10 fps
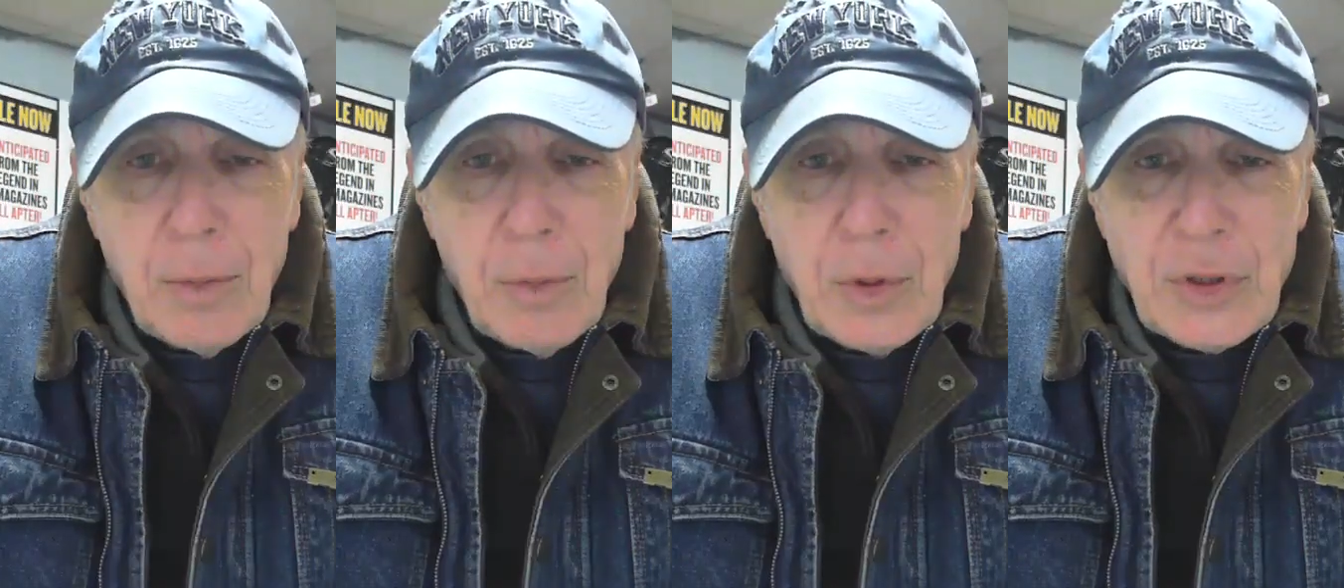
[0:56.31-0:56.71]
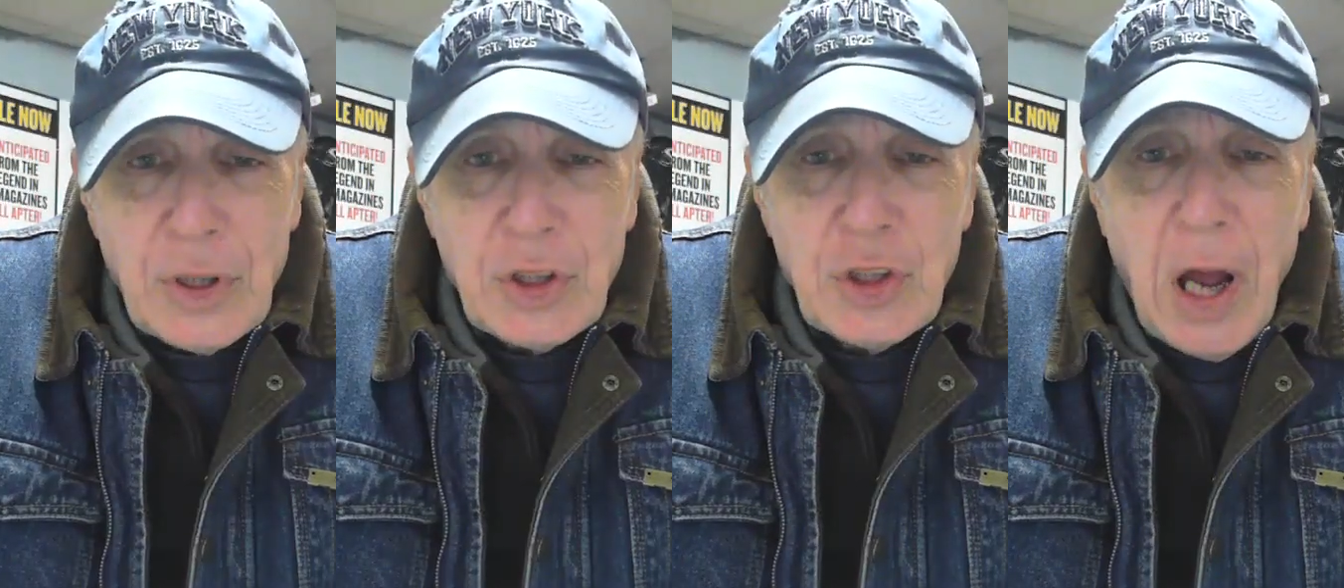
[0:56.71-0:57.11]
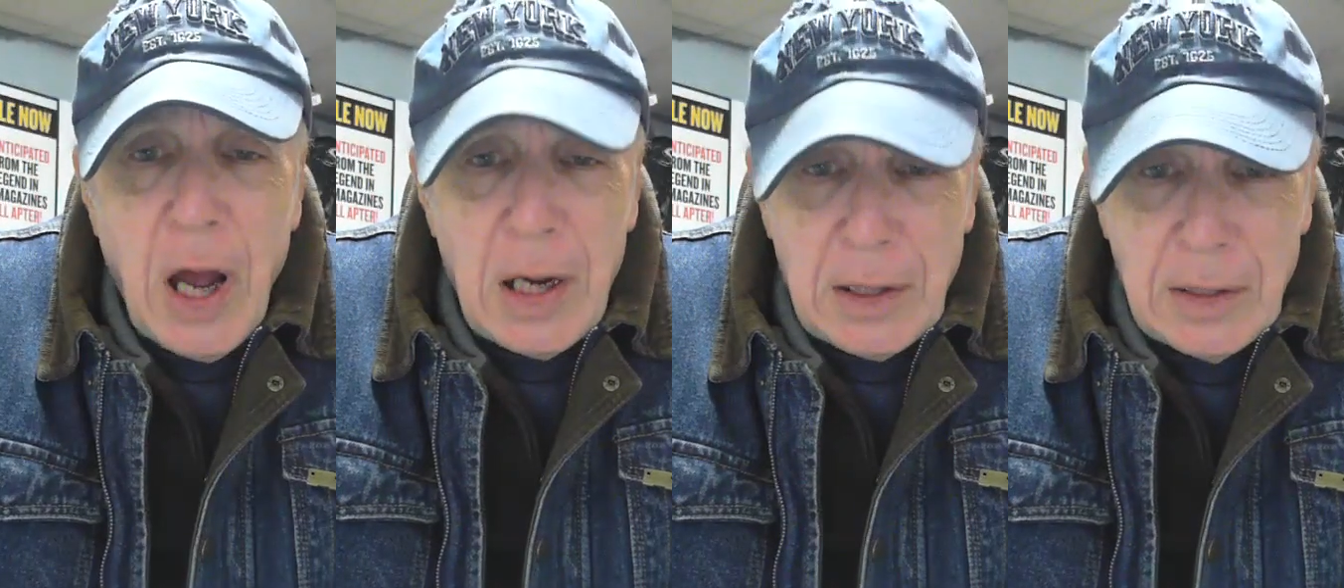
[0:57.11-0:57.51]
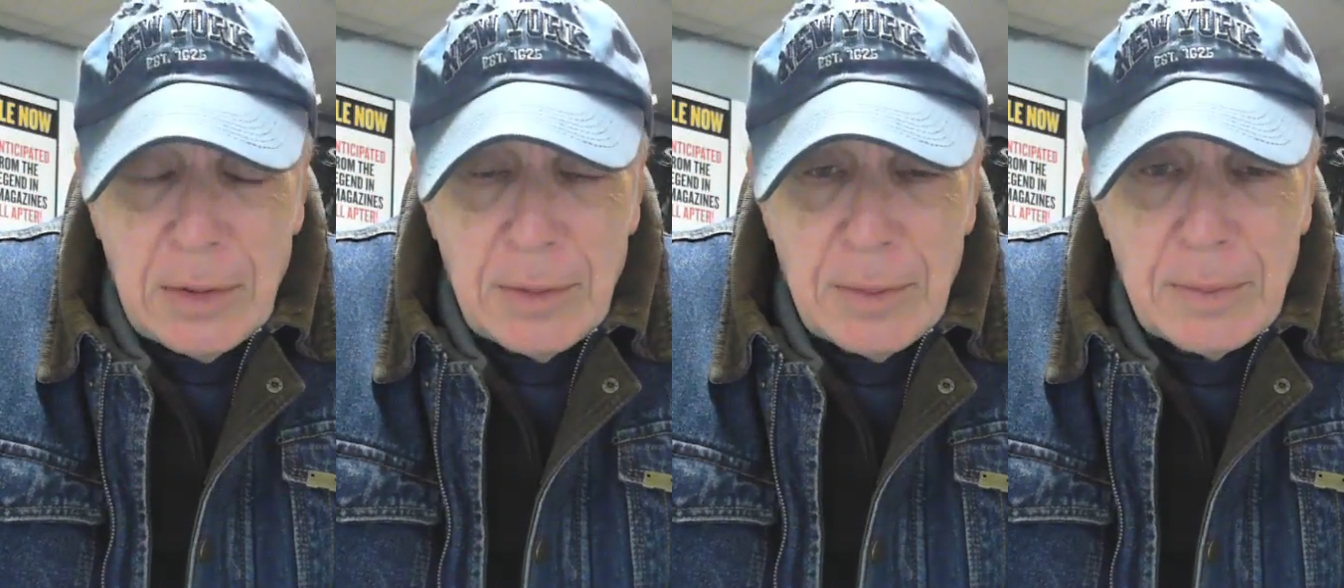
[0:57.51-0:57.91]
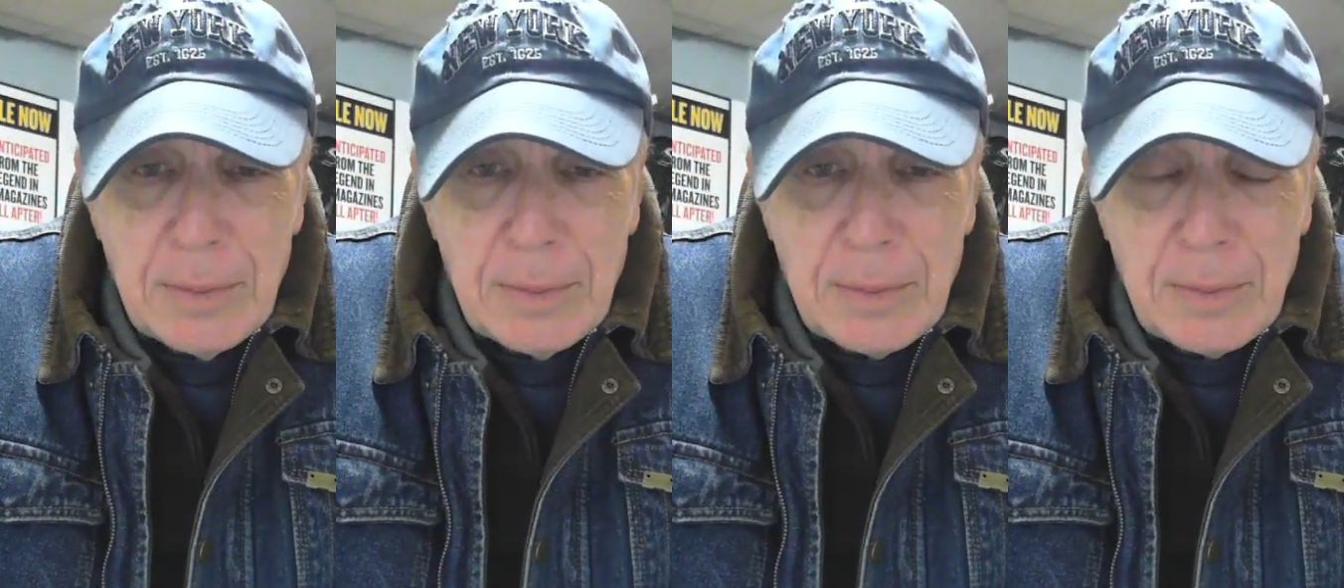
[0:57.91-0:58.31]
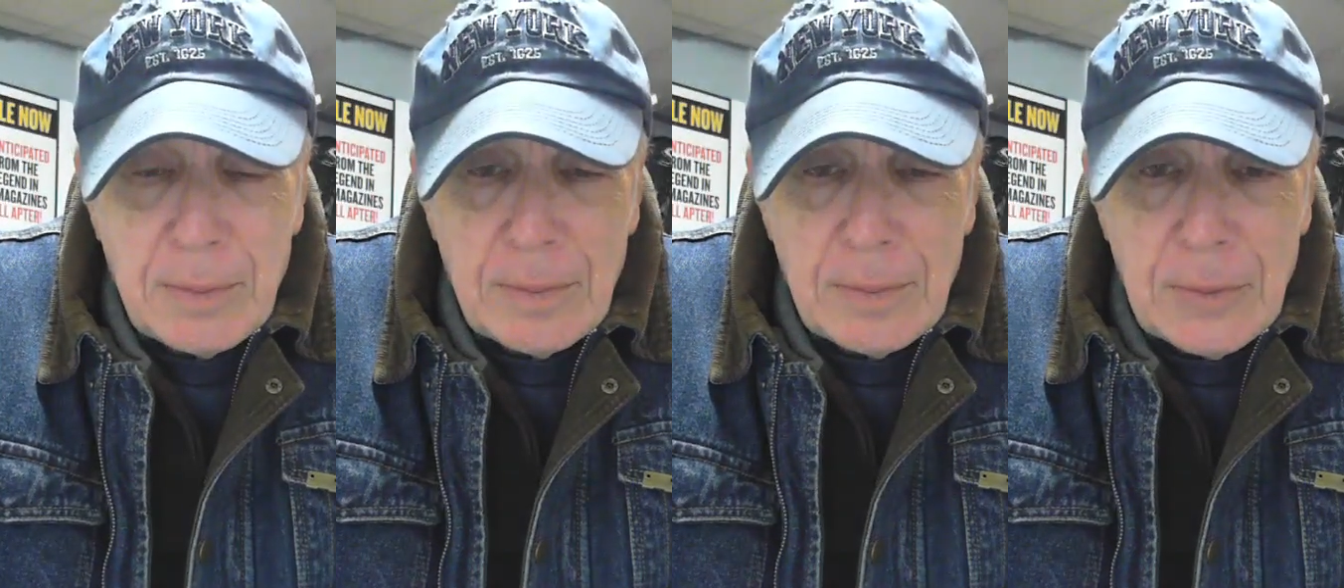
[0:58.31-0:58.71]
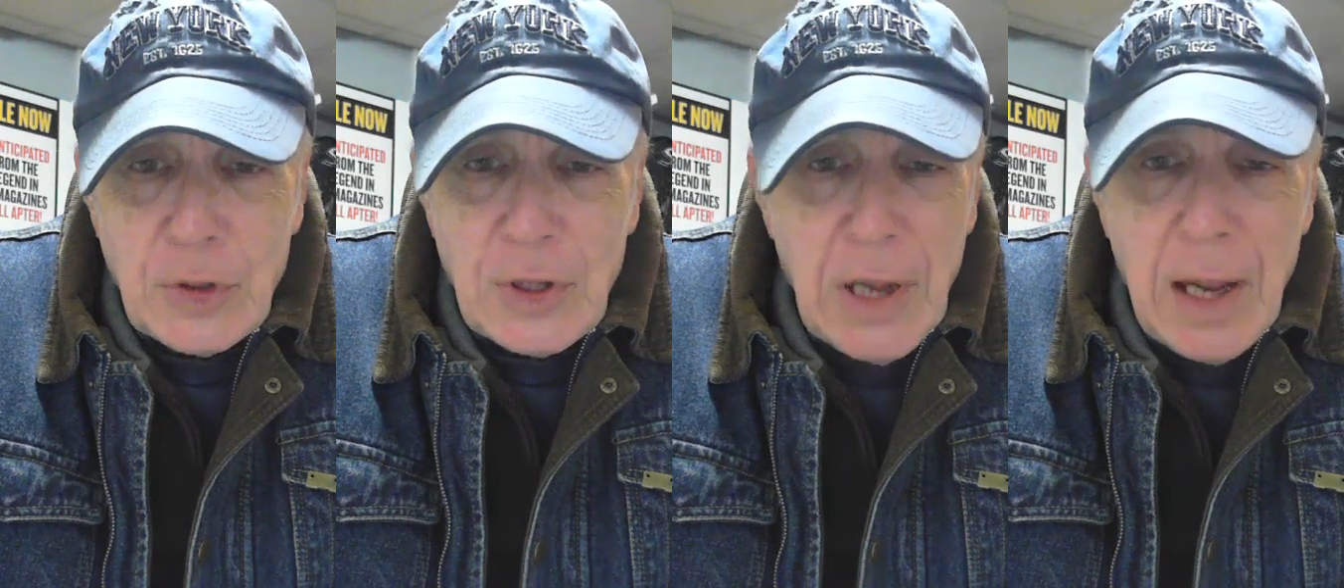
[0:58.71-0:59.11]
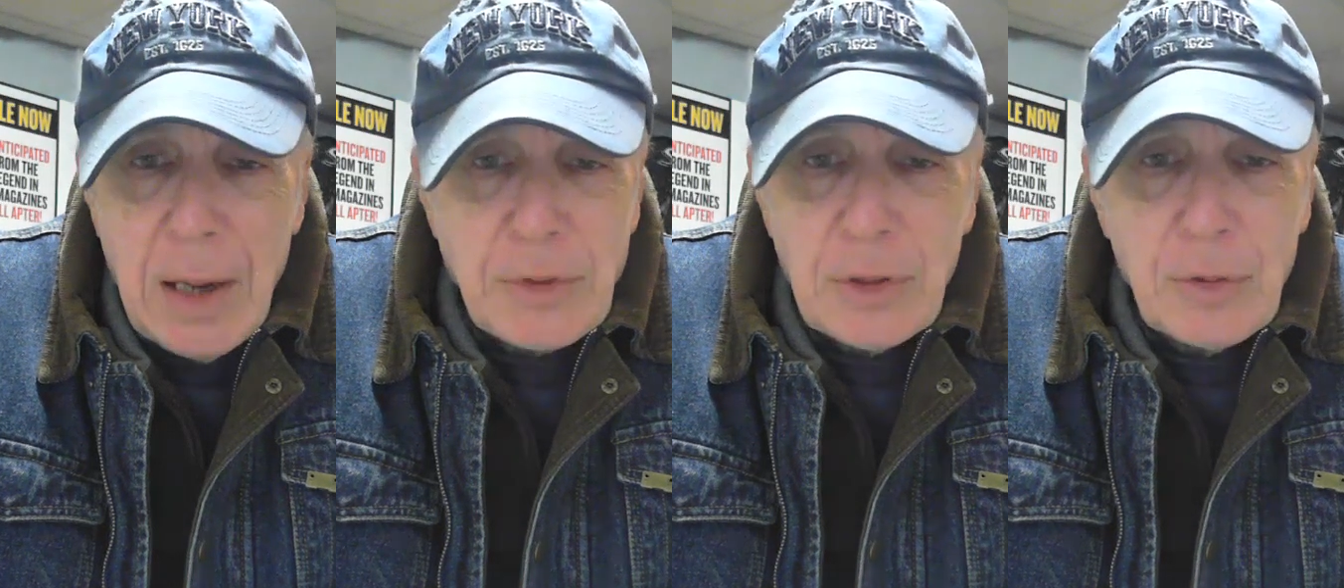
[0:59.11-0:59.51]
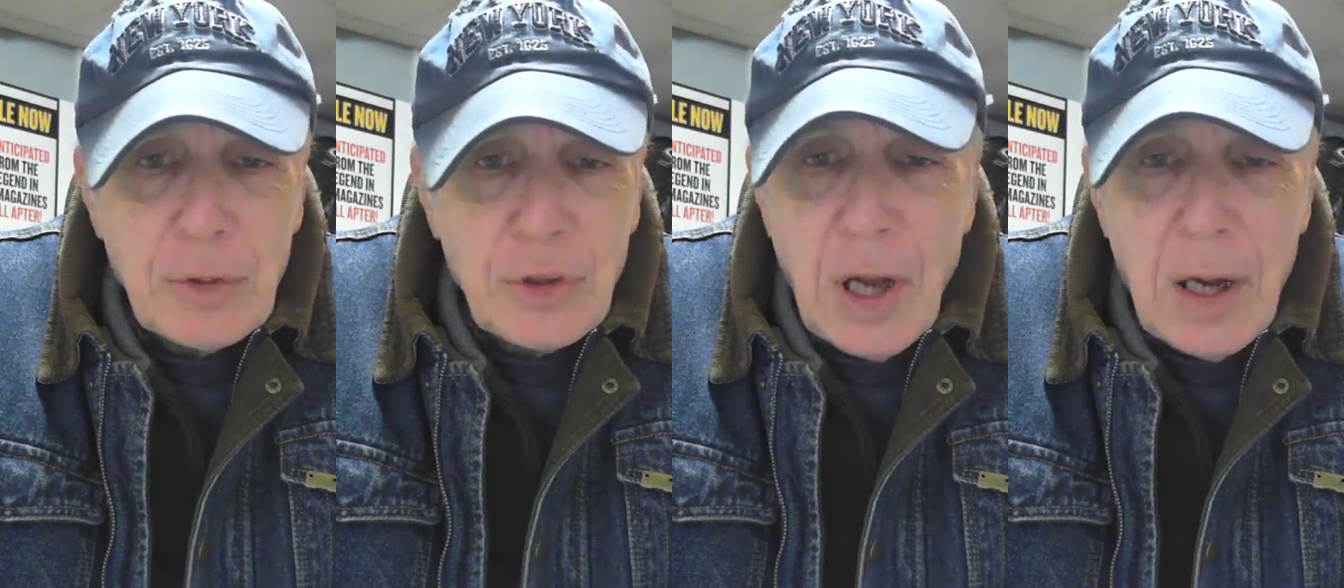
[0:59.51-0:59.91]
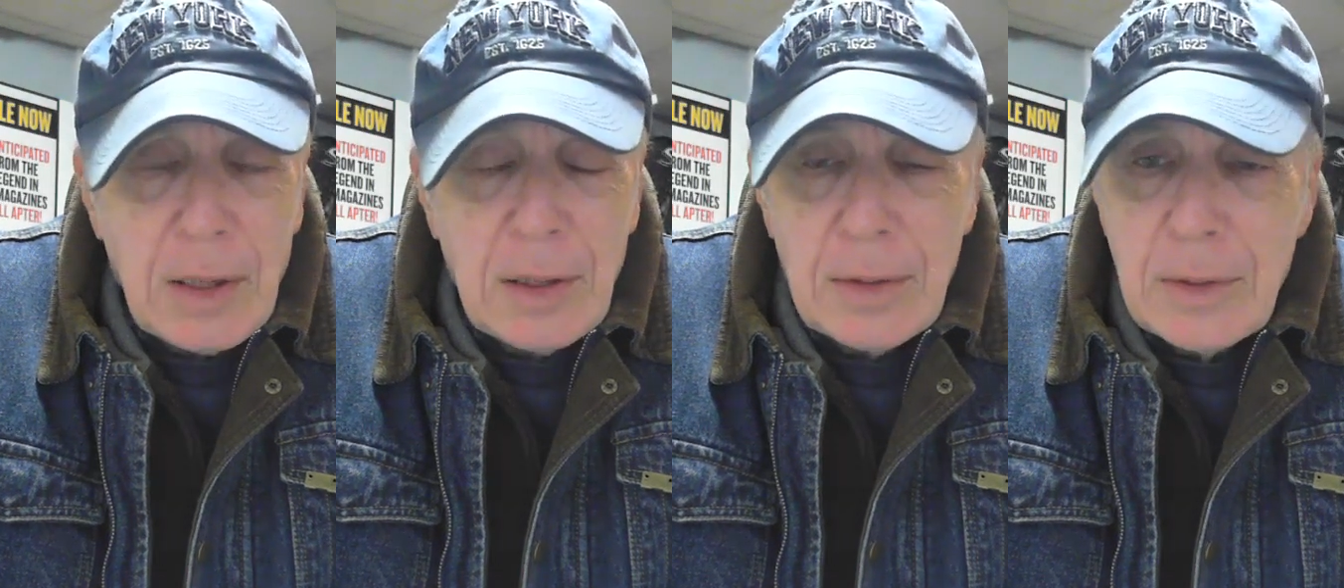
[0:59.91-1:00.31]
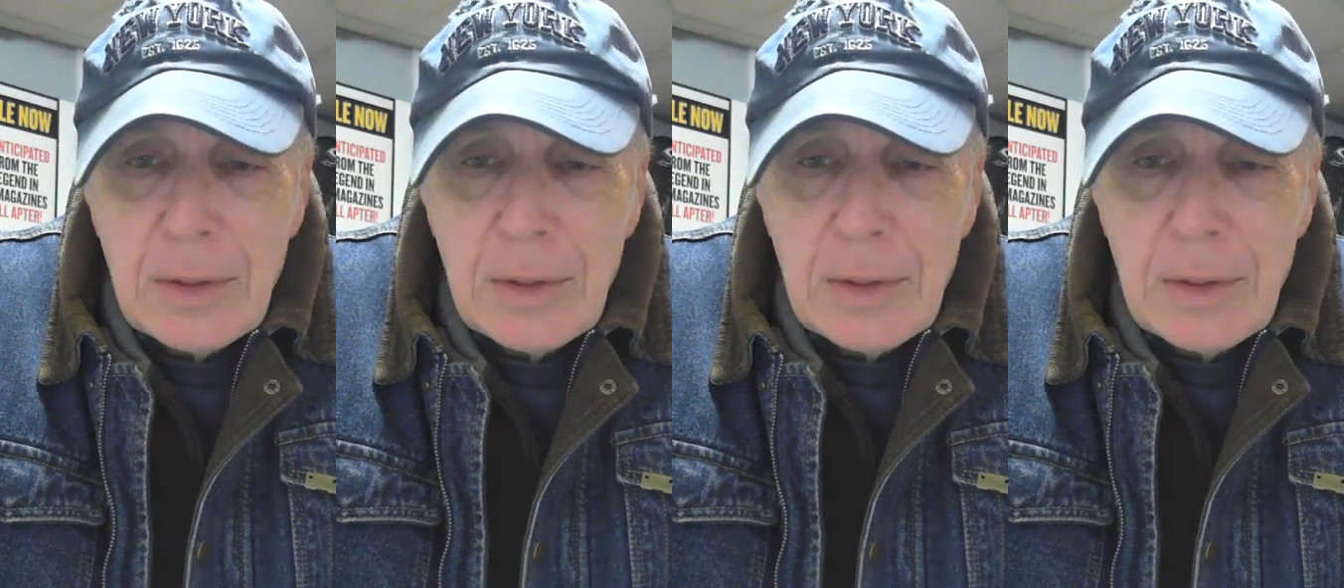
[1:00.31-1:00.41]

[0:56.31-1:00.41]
was a shock. It was an absolute shock.